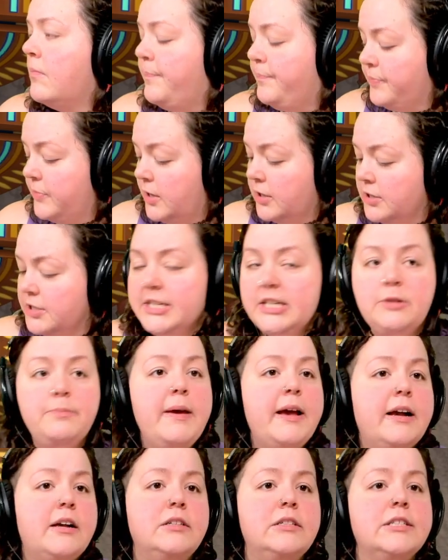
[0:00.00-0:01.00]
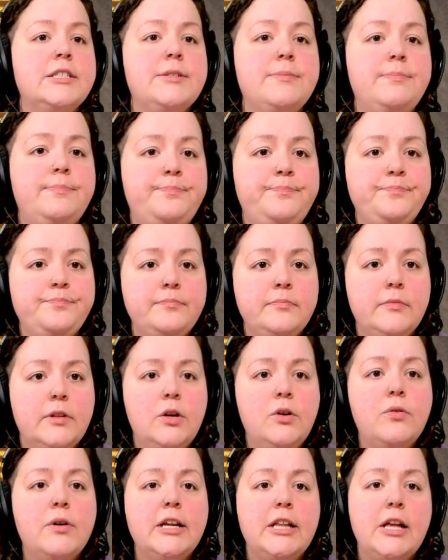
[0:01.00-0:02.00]
They're dill pickles.
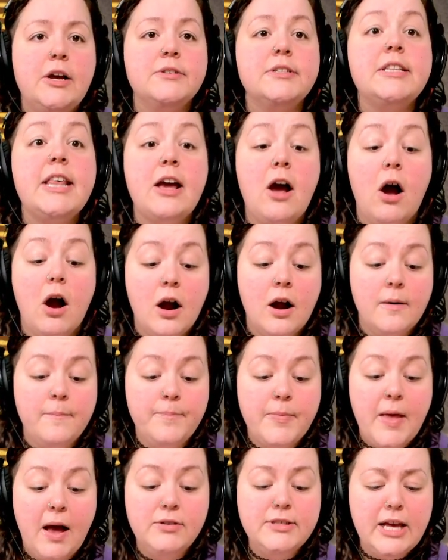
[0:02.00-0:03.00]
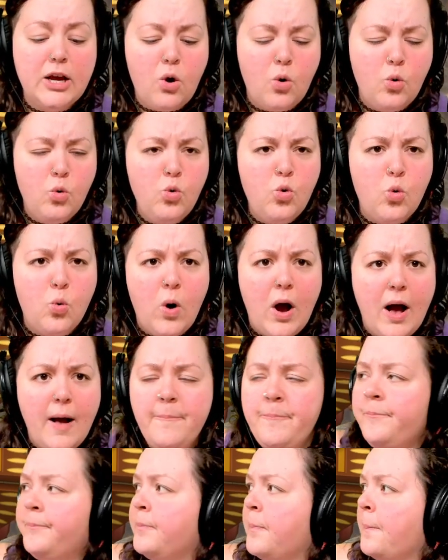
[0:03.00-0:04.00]
Grillos, they are. I was like, ooh. I
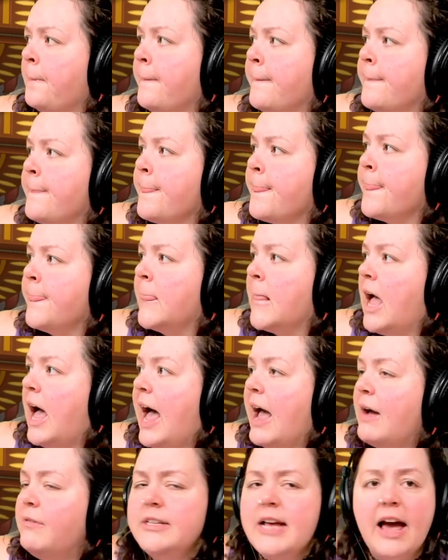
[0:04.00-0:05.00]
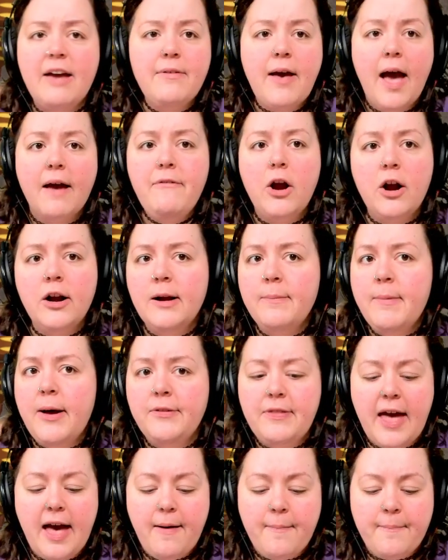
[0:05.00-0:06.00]
was I've, I've heard about
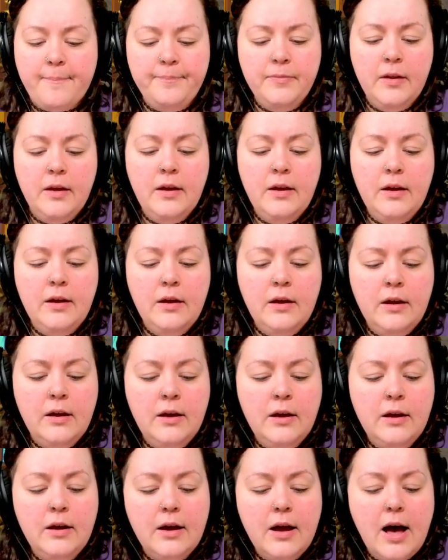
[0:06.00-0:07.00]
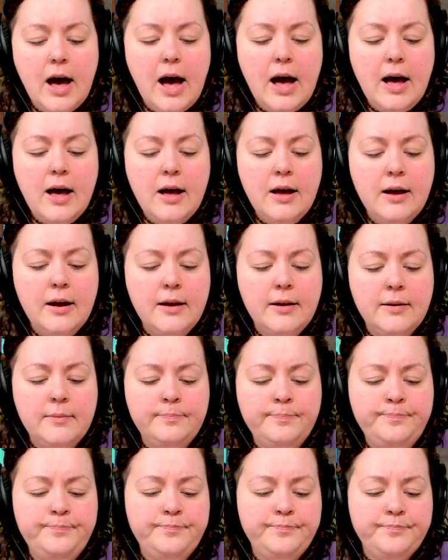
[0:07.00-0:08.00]
them.
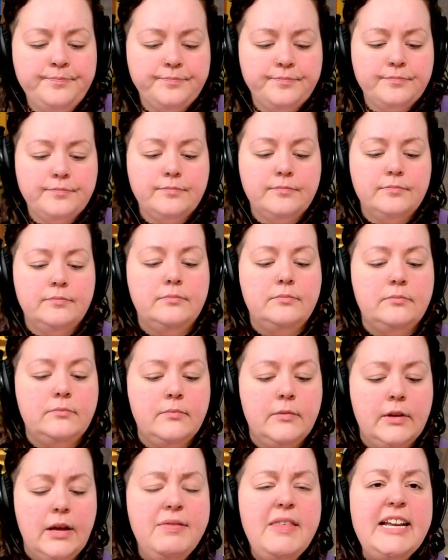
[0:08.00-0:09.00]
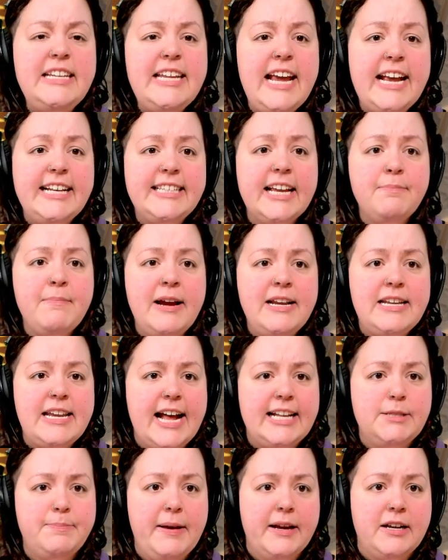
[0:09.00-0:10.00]
Um they taste like my
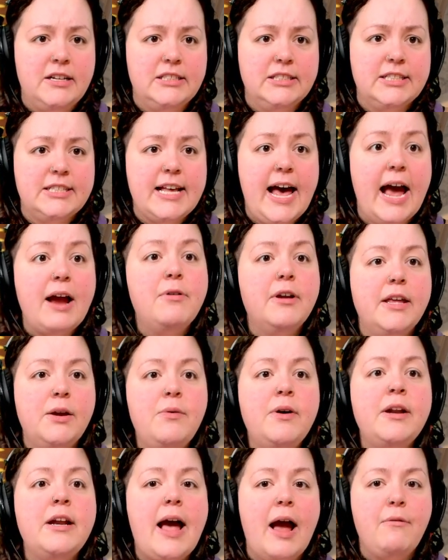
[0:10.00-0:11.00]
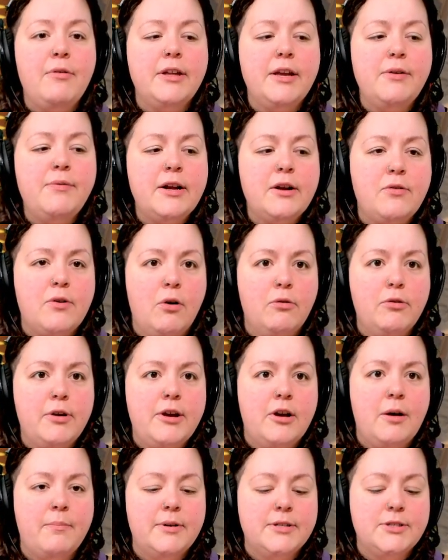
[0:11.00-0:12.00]
dad's pickles. I really want to I really want to grow
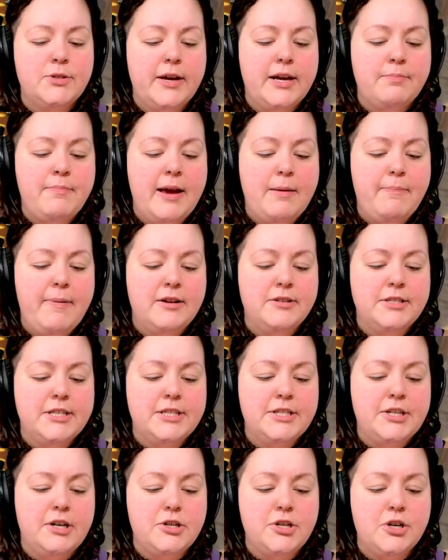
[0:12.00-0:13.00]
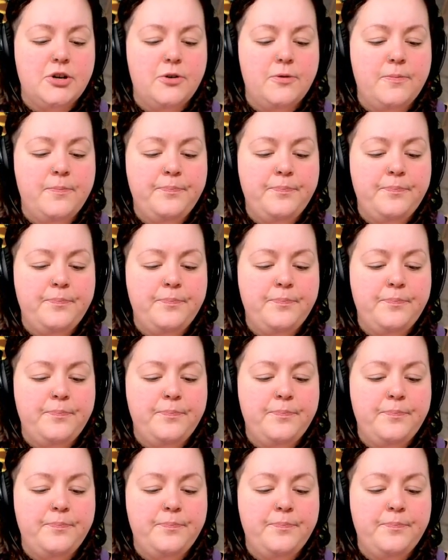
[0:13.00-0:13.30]
cucumbers so I can make pickles this year too.